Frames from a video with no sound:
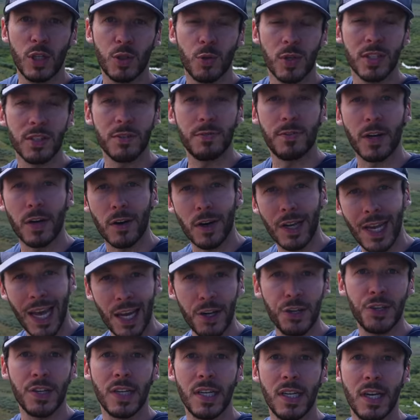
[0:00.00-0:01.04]
which was a
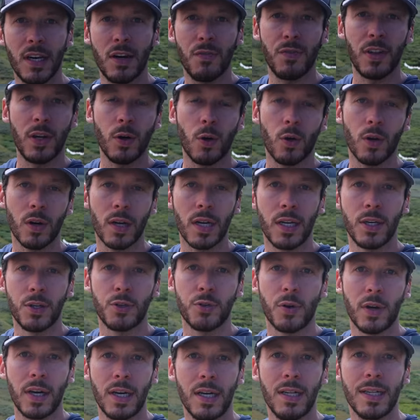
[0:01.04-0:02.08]
variation of the Oregon
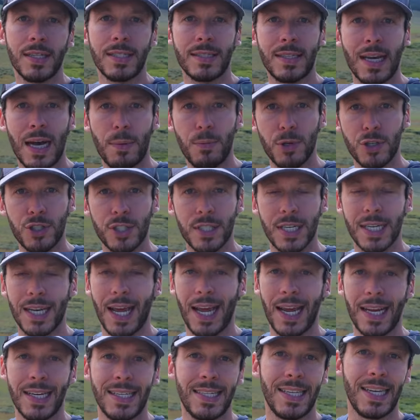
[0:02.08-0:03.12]
Trail established in
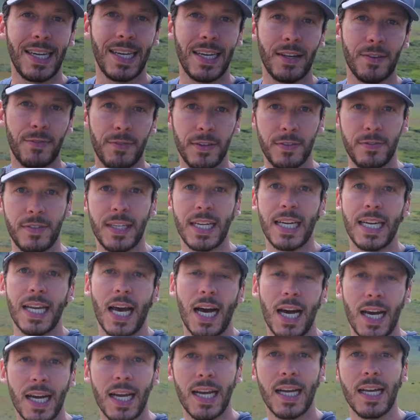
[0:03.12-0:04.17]
eighteen
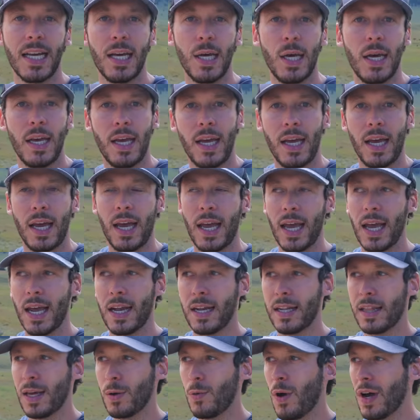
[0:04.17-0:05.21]
fifty-nine.
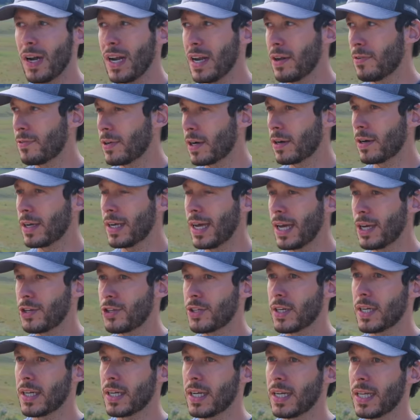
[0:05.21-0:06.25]
And they wanted a
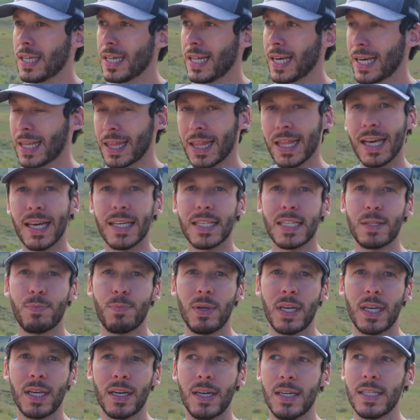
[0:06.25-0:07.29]
variation like this
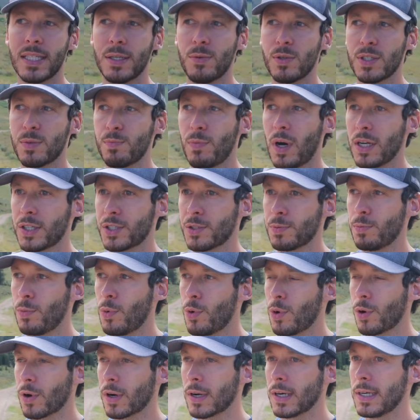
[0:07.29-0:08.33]
because it was much
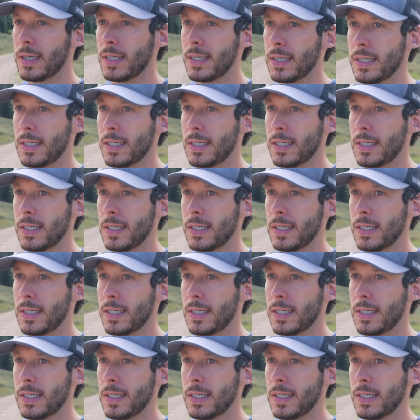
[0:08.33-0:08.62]
more,